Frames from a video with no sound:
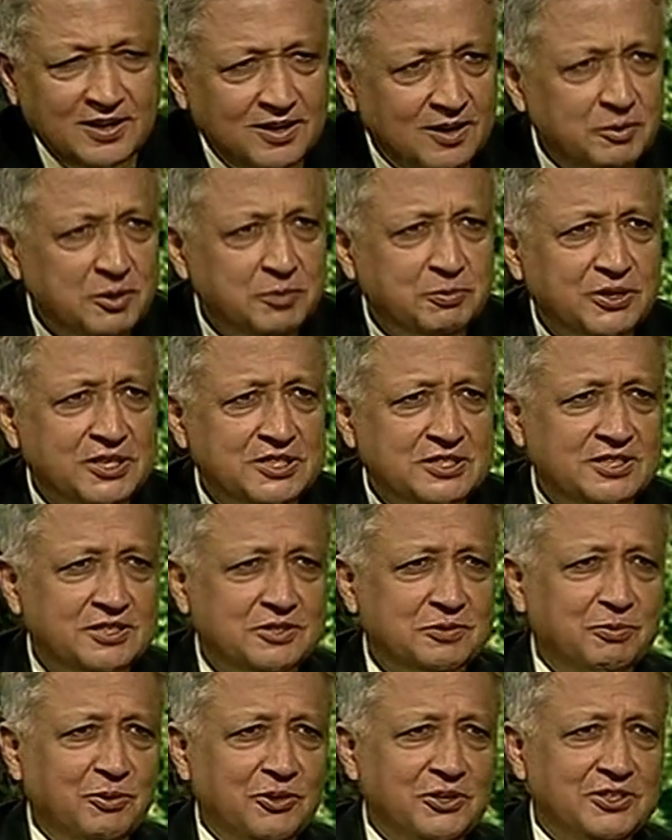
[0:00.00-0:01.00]
Let me press
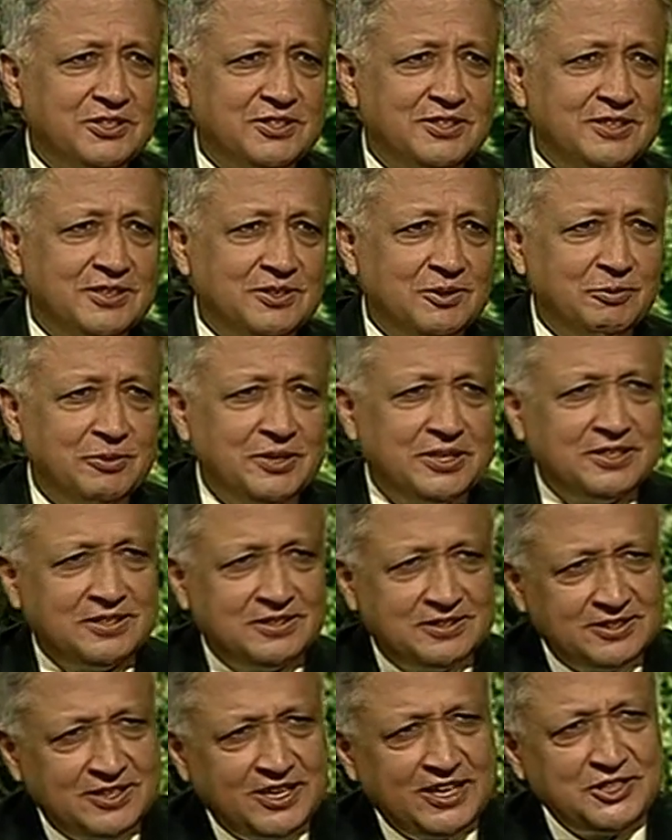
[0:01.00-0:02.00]
this point a hmm. little bit.
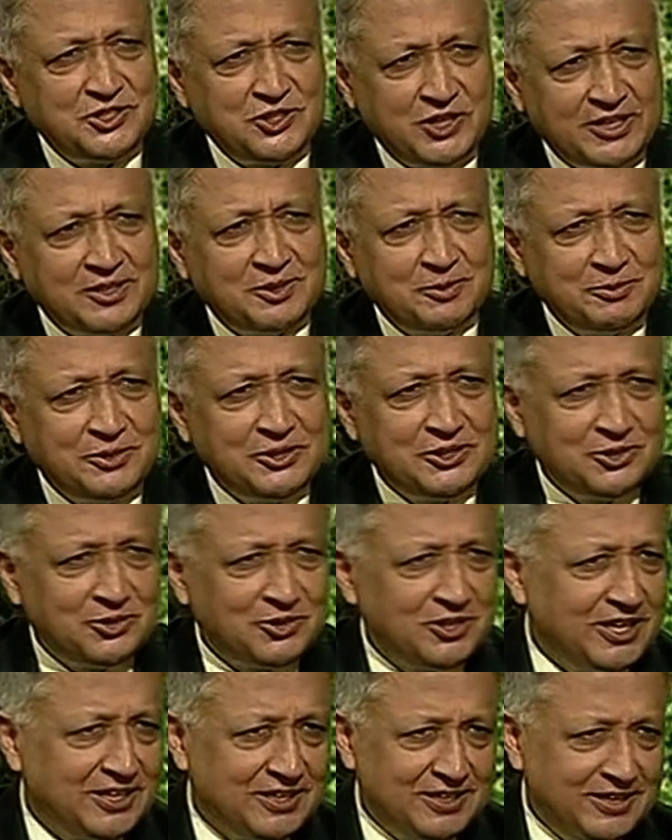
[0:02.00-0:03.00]
That gentleman
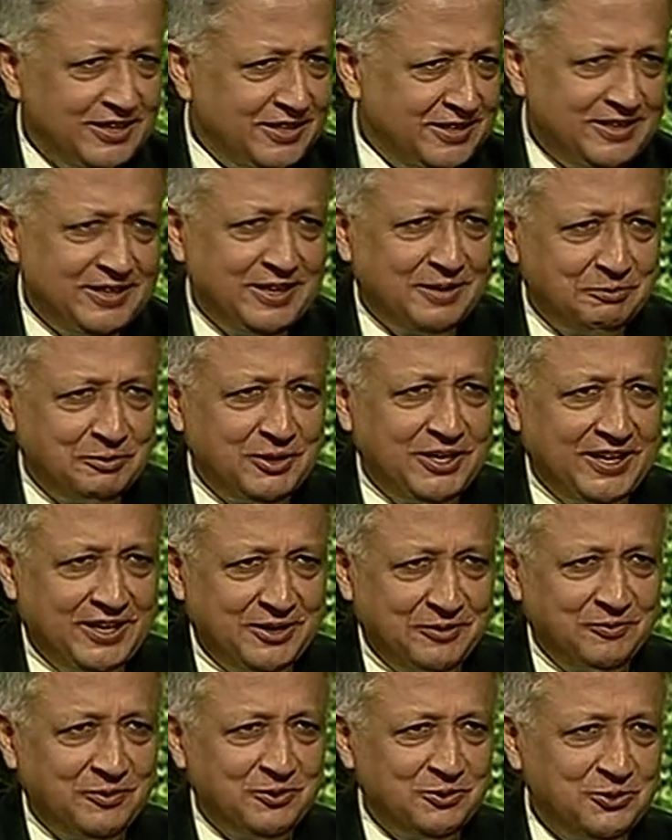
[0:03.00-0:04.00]
or that lady up there